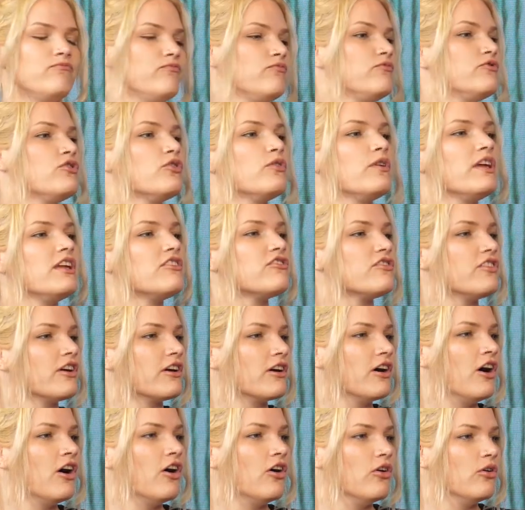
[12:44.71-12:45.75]
to each
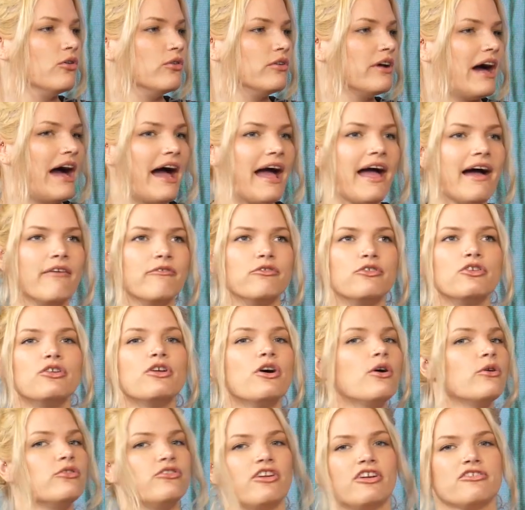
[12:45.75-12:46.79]
their own, I have
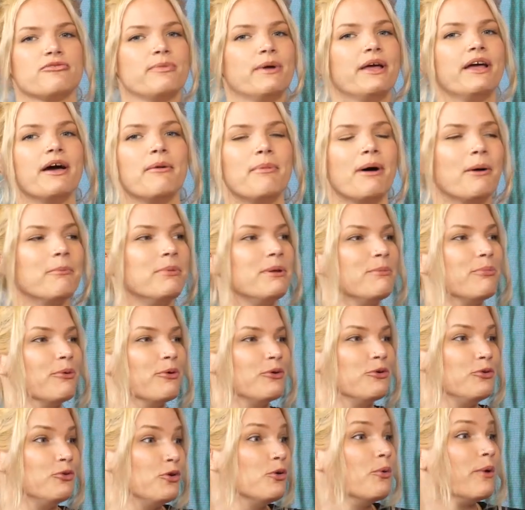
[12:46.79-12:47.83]
no judgment about
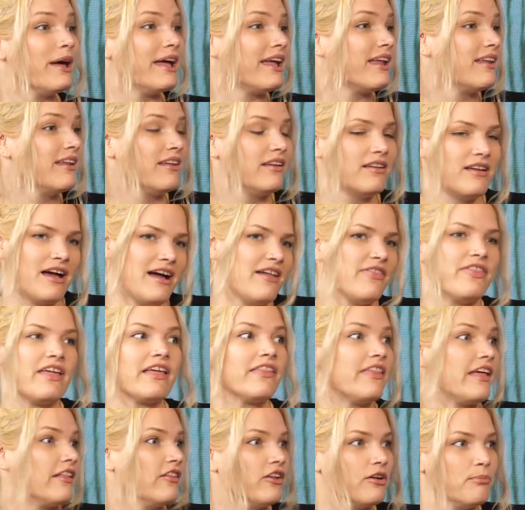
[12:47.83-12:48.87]
people who do it. I
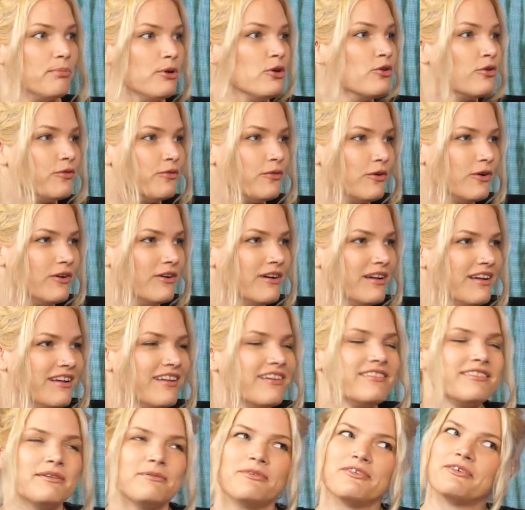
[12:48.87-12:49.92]
think they look beautiful.
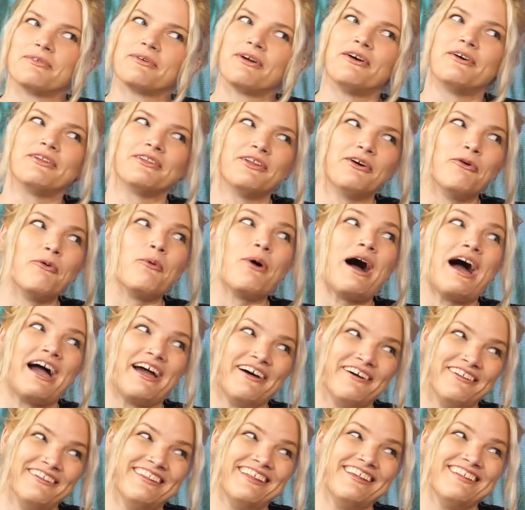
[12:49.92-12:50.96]
Some of them go a little
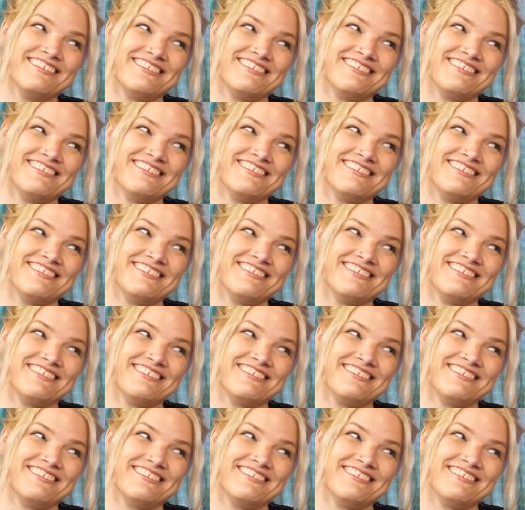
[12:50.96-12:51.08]
wild these